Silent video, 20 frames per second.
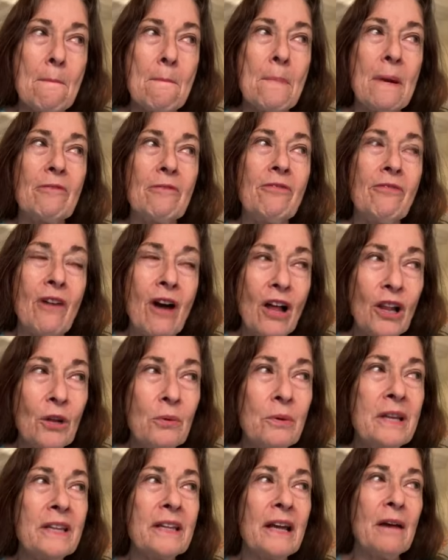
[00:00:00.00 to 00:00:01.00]
But
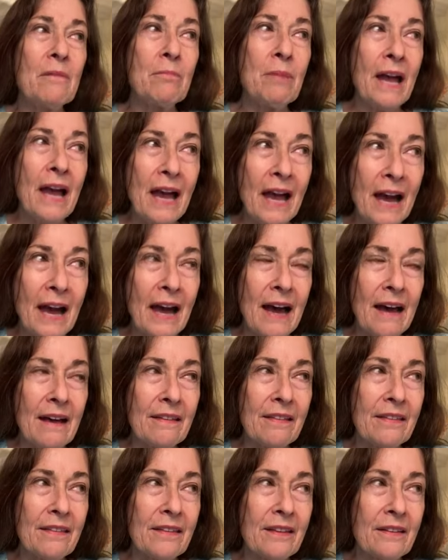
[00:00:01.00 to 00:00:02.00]
following that
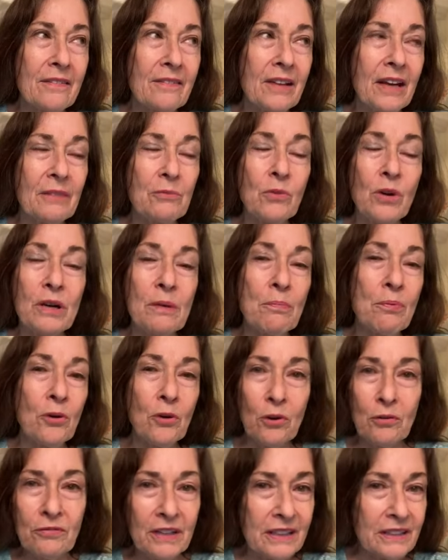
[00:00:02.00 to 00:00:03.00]
path, and what a
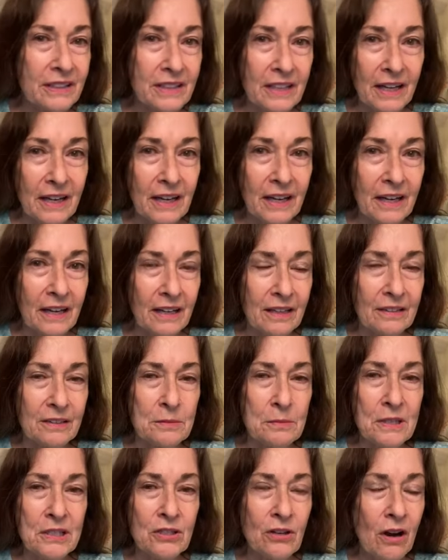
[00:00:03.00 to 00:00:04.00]
perfect day
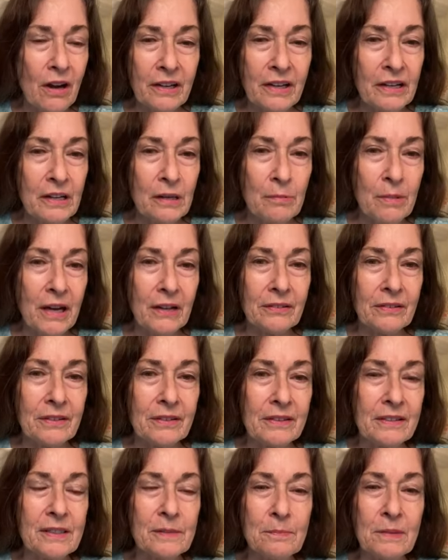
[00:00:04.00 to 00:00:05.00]
to be talking about
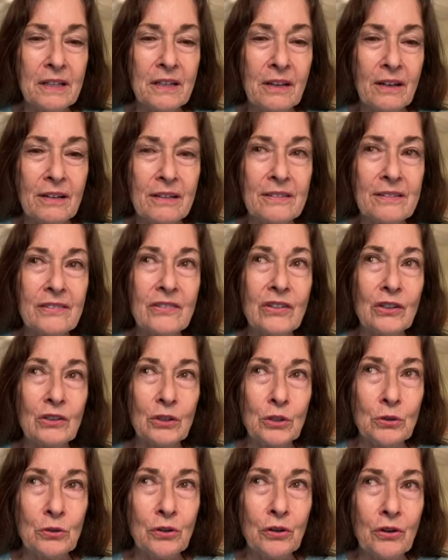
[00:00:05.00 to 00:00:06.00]
this because of the
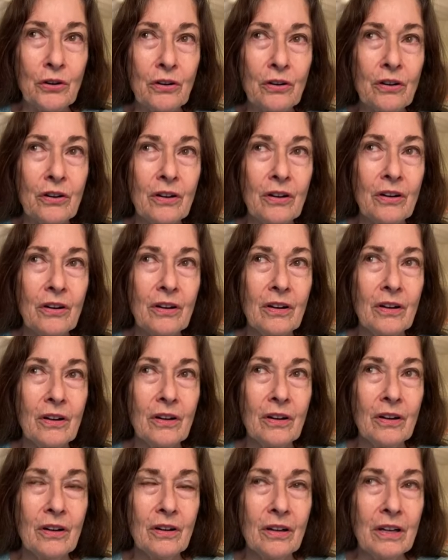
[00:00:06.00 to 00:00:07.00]
lunar
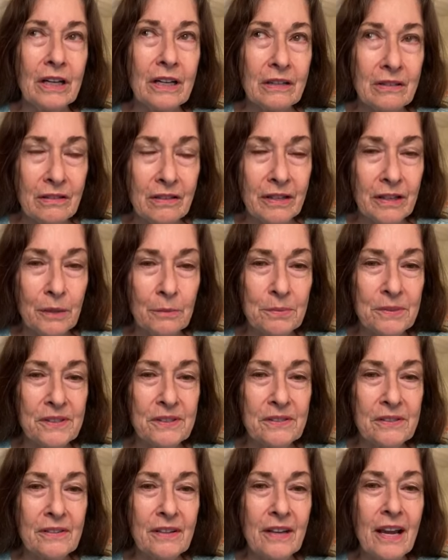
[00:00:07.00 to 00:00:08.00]

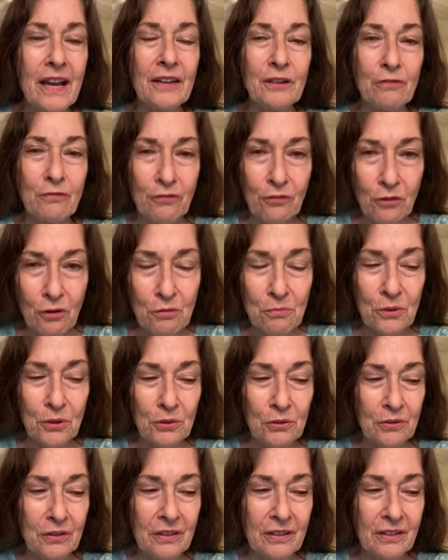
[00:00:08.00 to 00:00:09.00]
eclipse and the full
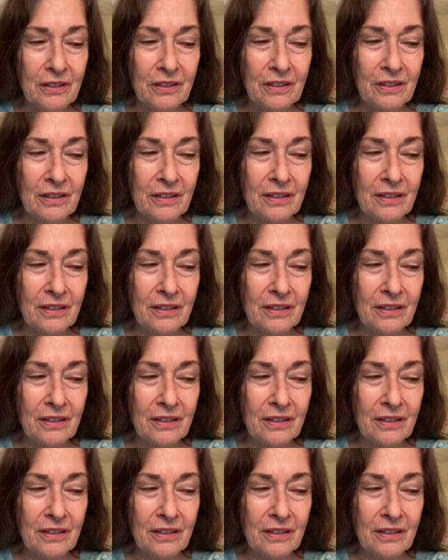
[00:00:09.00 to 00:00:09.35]
moon.